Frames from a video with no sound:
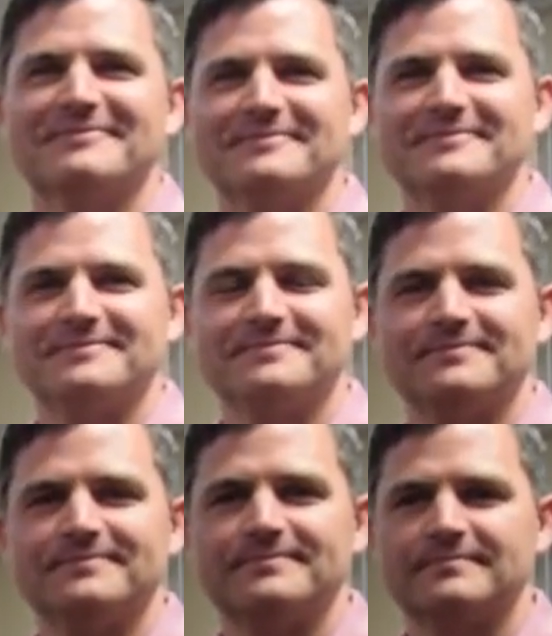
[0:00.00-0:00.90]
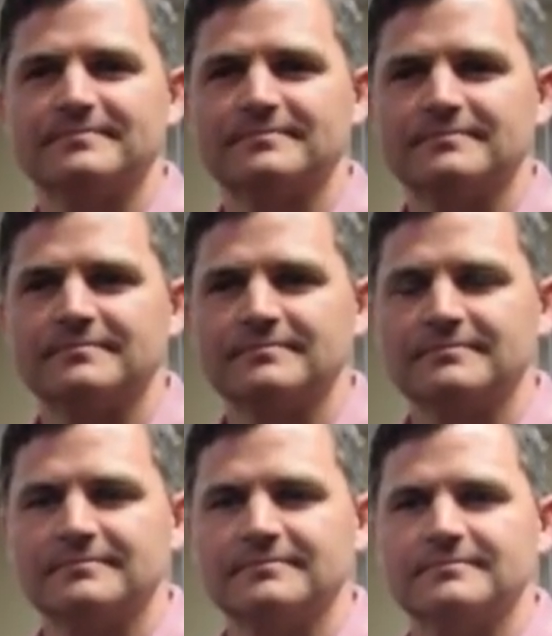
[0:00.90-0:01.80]

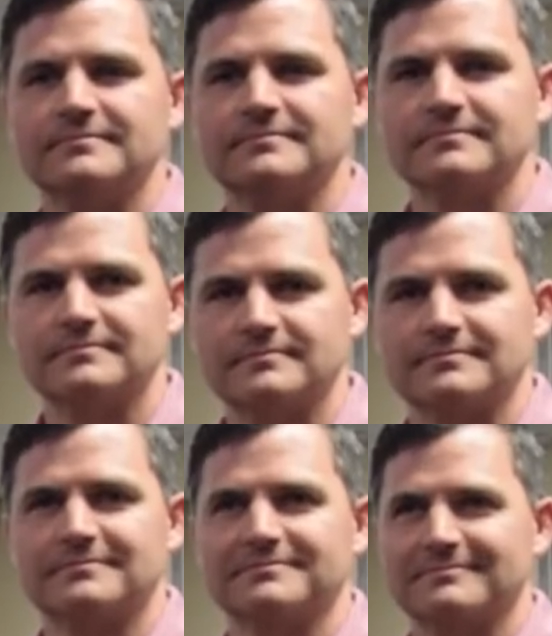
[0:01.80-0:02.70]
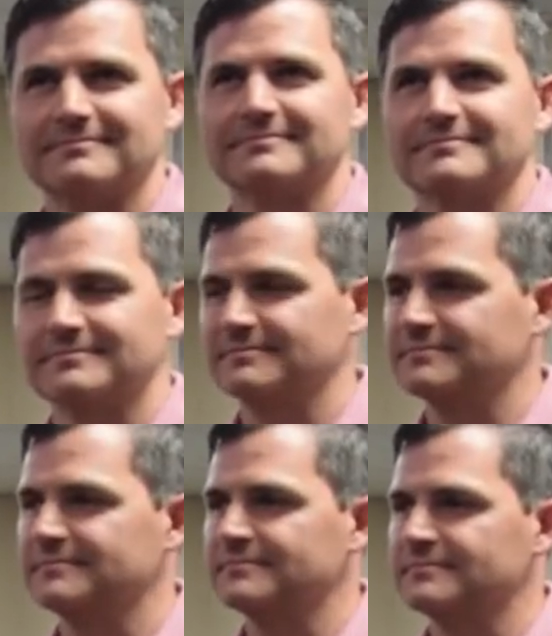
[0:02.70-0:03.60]

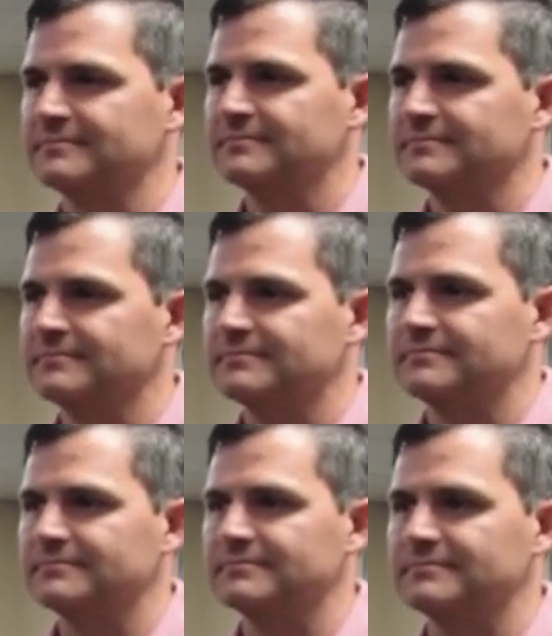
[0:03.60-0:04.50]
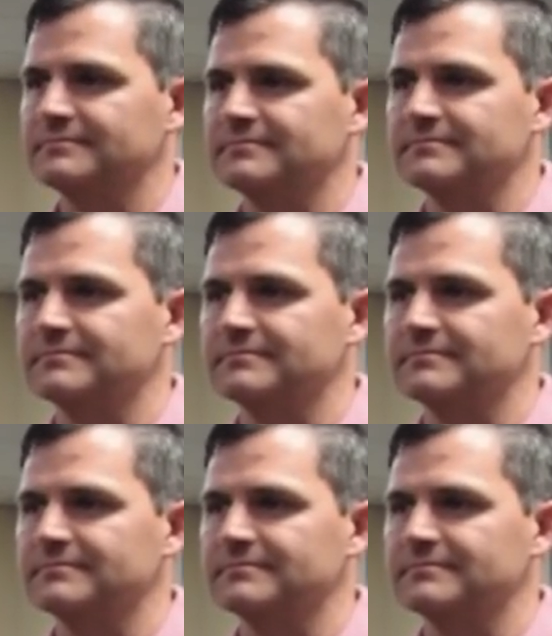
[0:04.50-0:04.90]
This person isn't speaking.